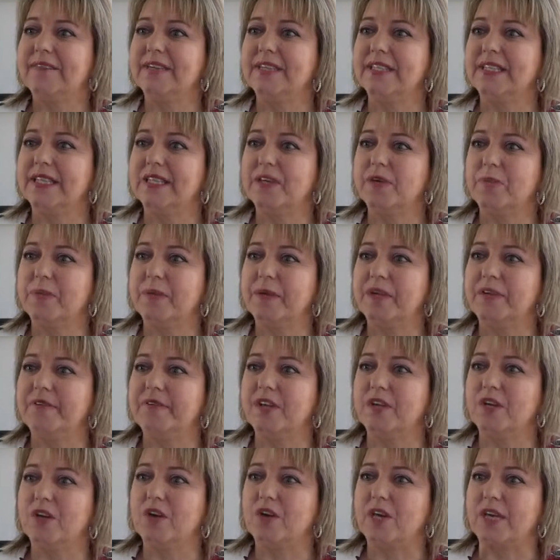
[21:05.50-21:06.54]
a little bit of a
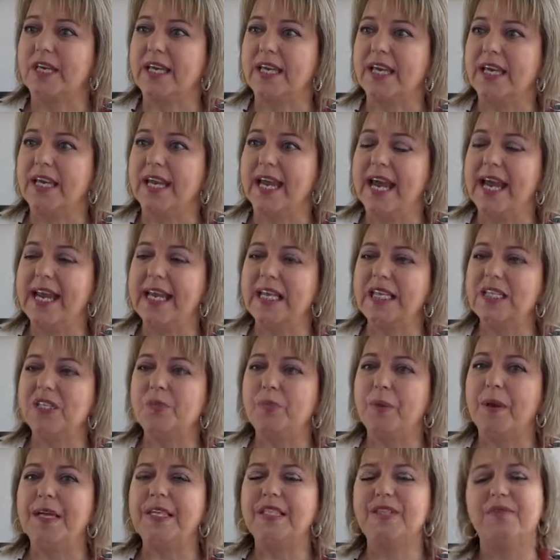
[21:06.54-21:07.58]
look here. Any
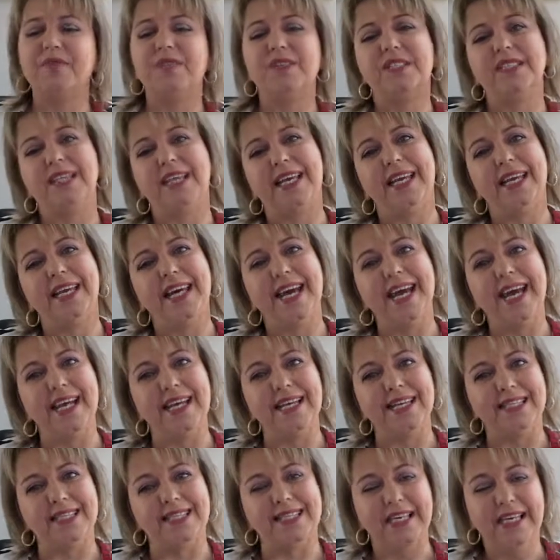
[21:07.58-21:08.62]
space for
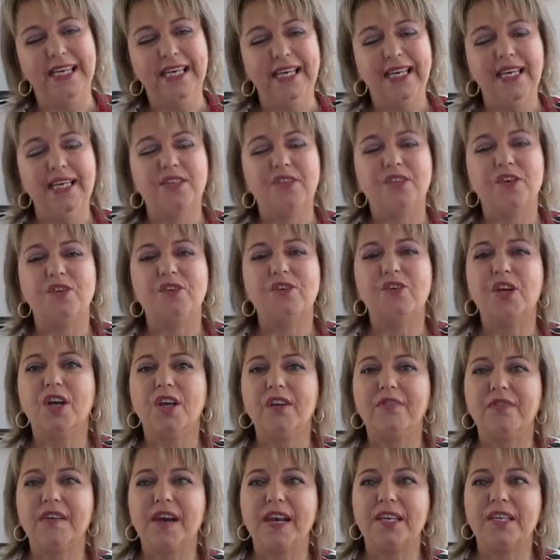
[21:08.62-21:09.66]
CNAs? So
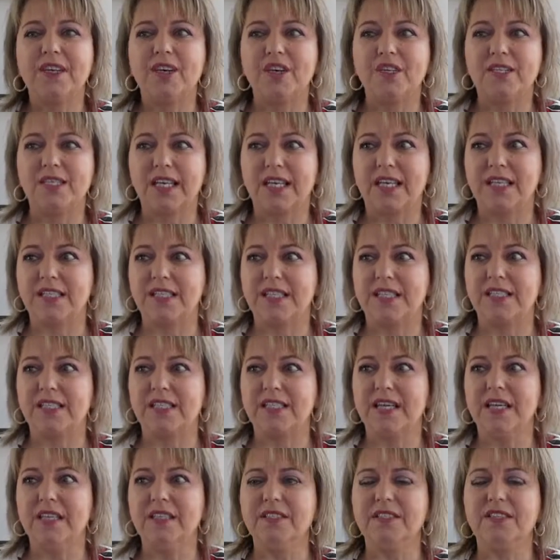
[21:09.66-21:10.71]
certified nursing
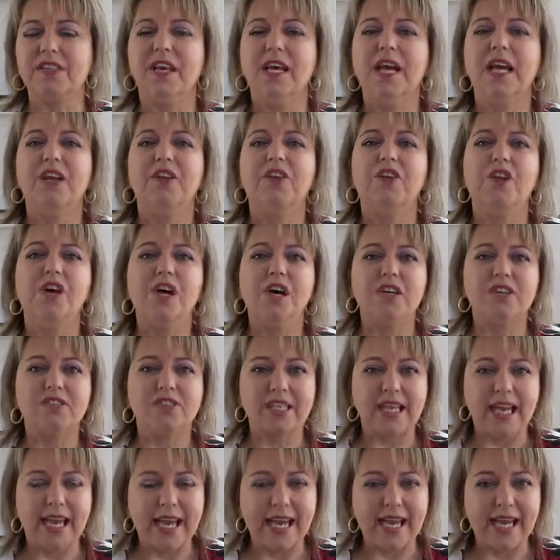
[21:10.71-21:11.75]
assistants, nurse
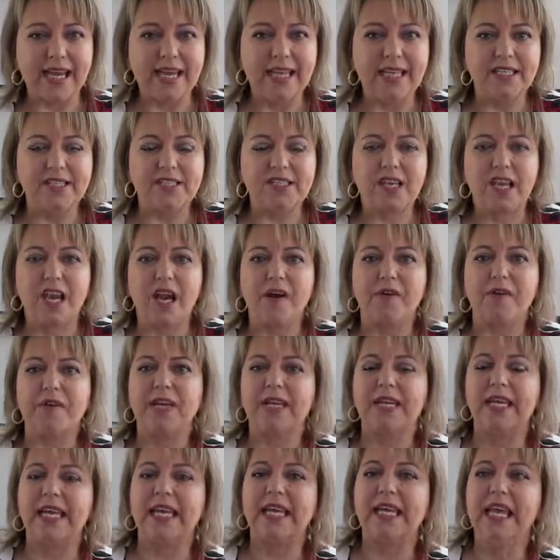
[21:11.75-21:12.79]
aides.
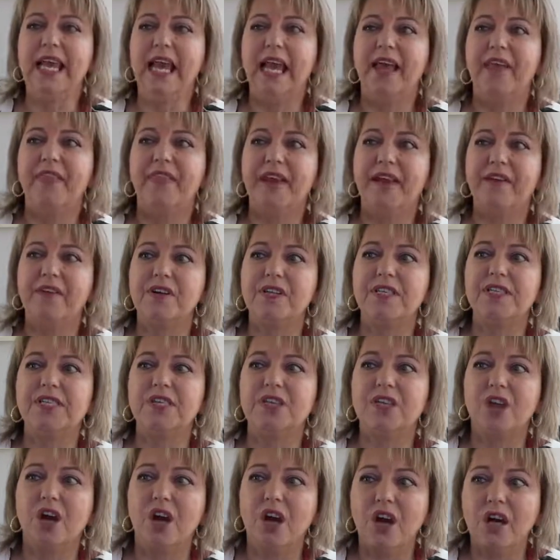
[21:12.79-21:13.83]
Currently, there is
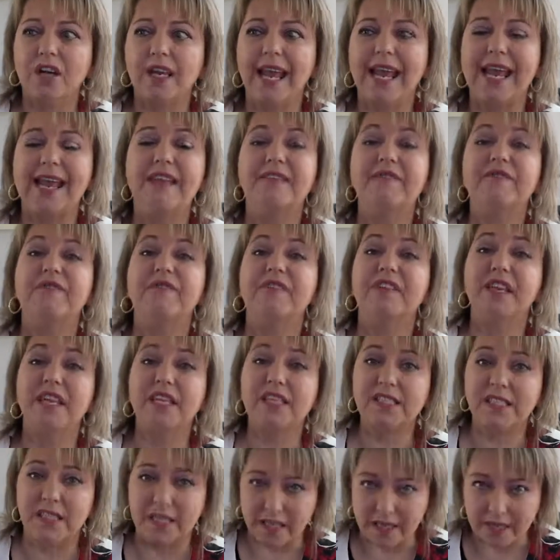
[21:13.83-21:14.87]
not a
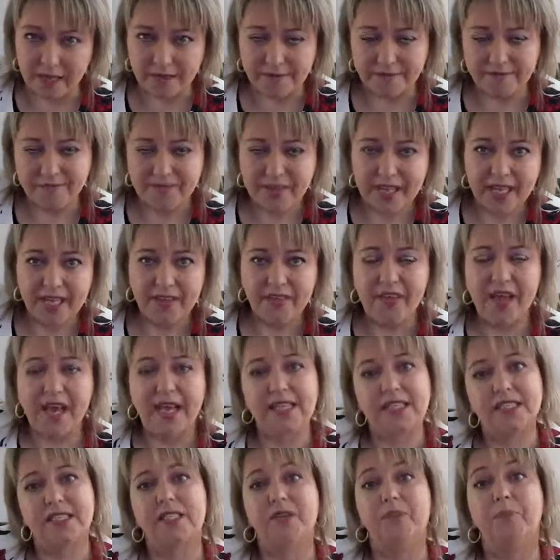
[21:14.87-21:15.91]
visa
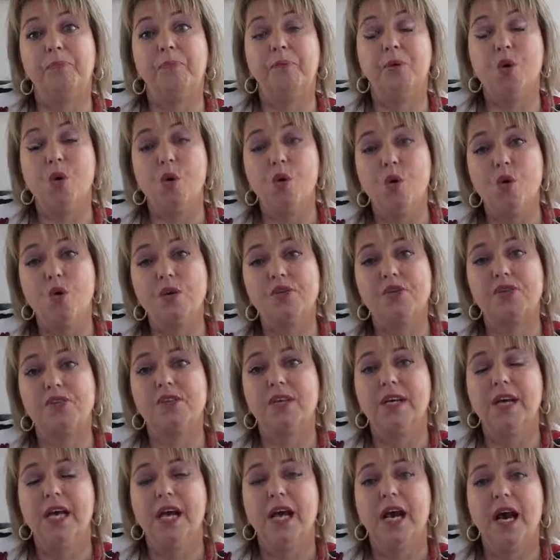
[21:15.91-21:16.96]
that supports
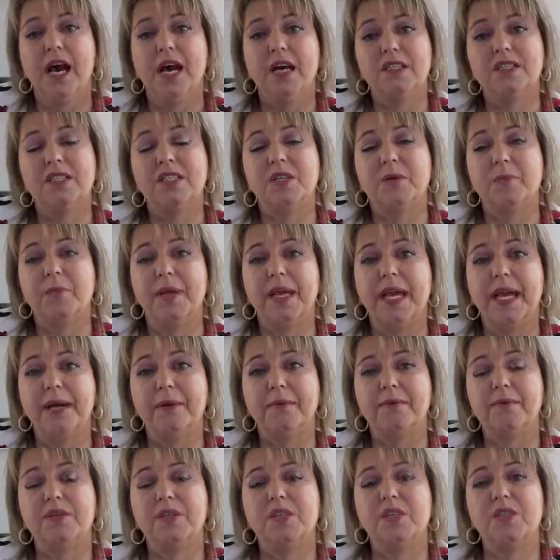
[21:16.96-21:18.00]
us to be
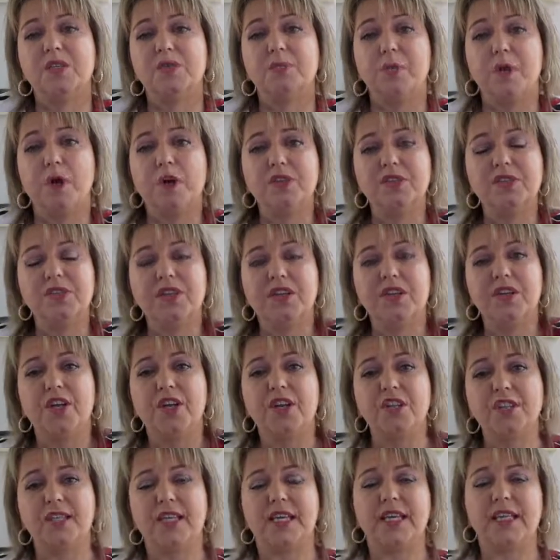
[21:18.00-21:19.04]
able to sponsor
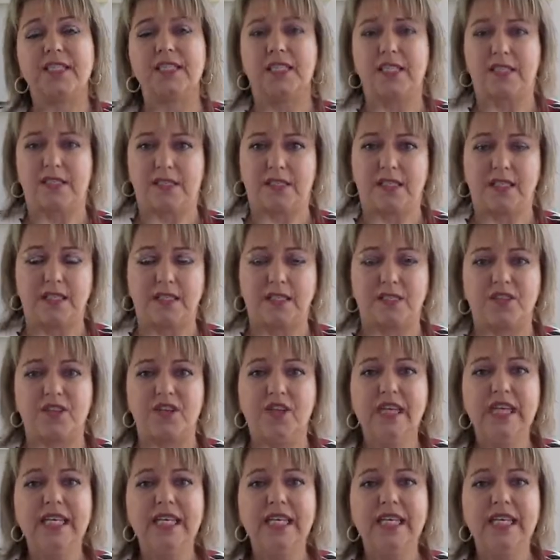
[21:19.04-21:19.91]
nursing assistants